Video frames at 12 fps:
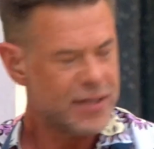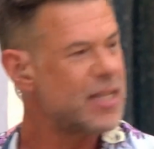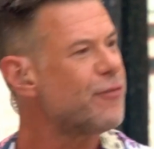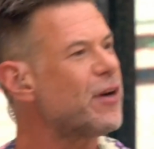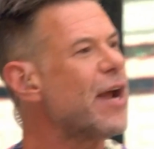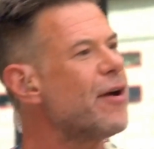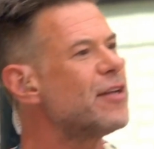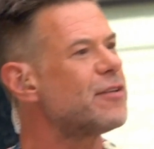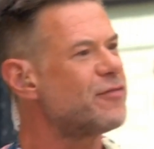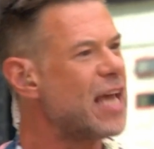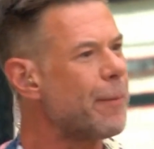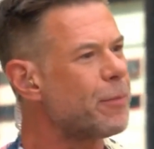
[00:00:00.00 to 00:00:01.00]
different areas of
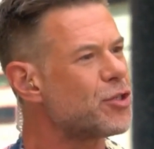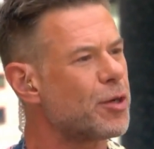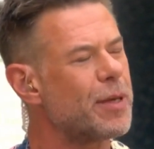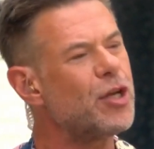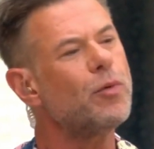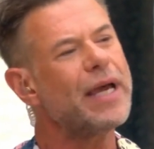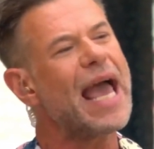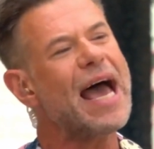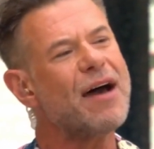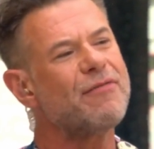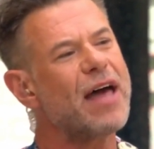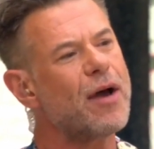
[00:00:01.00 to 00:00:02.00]
temperature, but you yeah. don't really
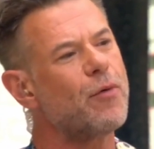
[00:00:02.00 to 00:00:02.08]
have that